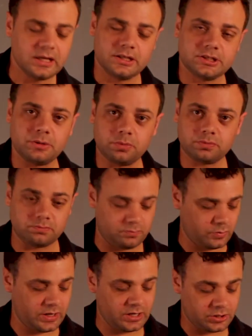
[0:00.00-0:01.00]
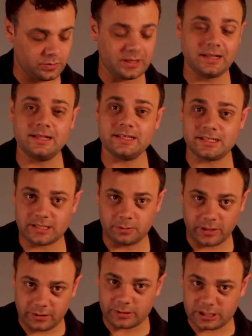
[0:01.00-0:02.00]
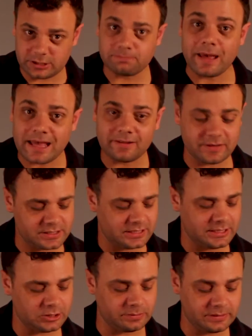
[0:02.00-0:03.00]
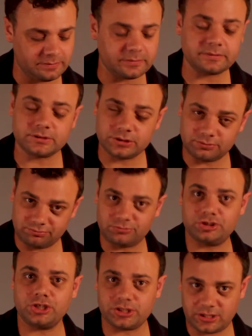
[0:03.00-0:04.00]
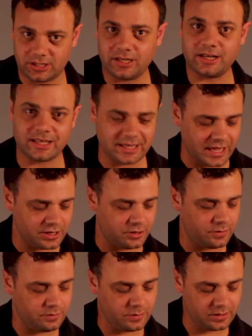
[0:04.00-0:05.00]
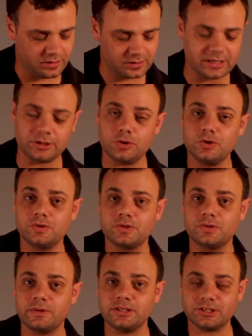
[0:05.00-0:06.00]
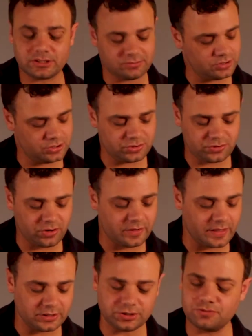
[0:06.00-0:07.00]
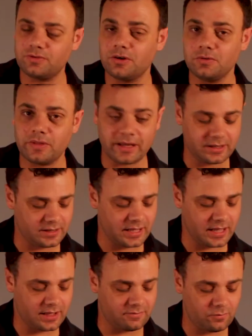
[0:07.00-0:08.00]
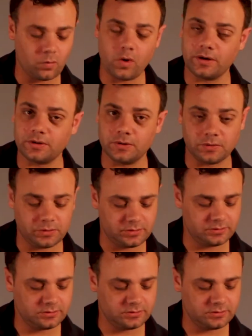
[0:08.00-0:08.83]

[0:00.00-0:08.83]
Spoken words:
So we're going to do we're going to expand this a little bit, but just to kind of get you used to it. Just try that. Just roll that one chord.